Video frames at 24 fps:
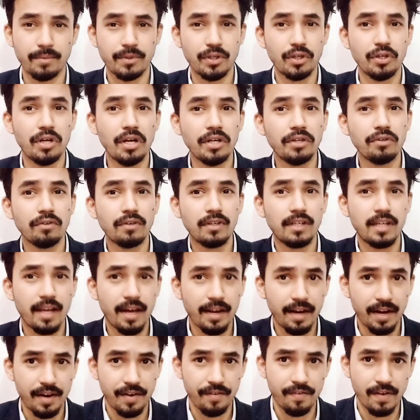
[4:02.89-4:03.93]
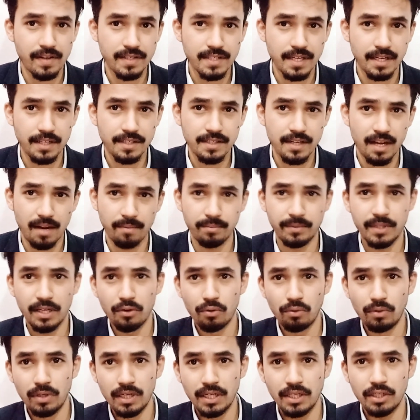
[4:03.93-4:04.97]
You need to clear entrance exam, then
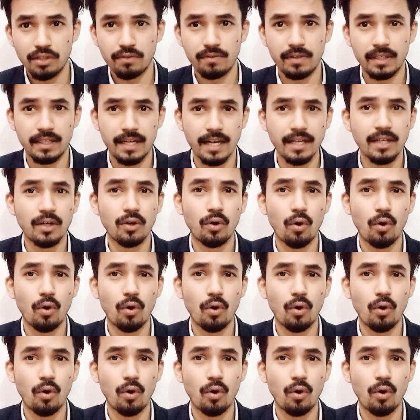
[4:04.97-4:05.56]
only you will get